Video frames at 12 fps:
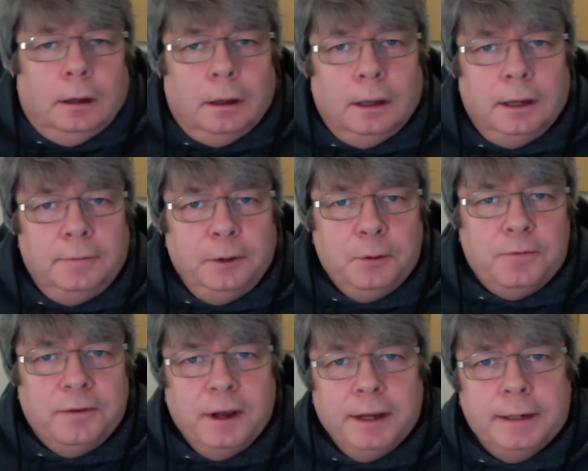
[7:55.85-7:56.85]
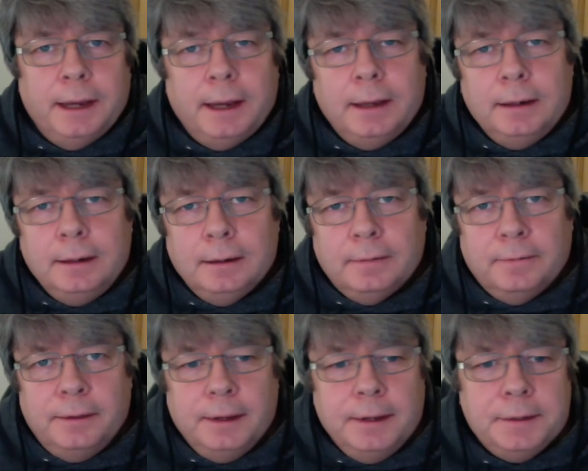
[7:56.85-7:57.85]
If you find any
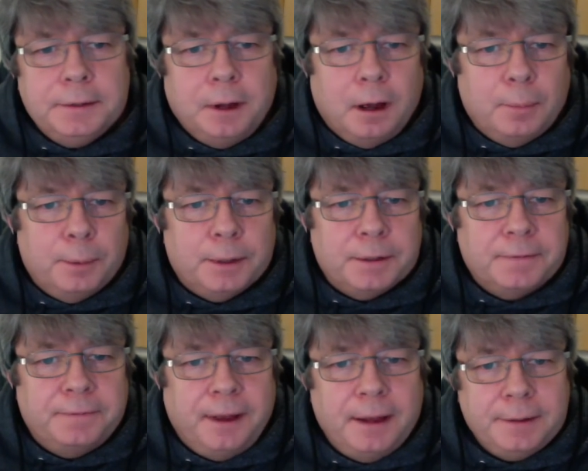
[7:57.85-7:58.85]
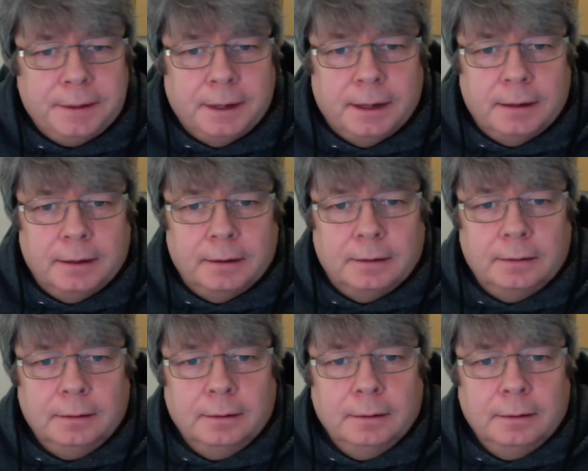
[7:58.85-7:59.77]
of these topics fascinating,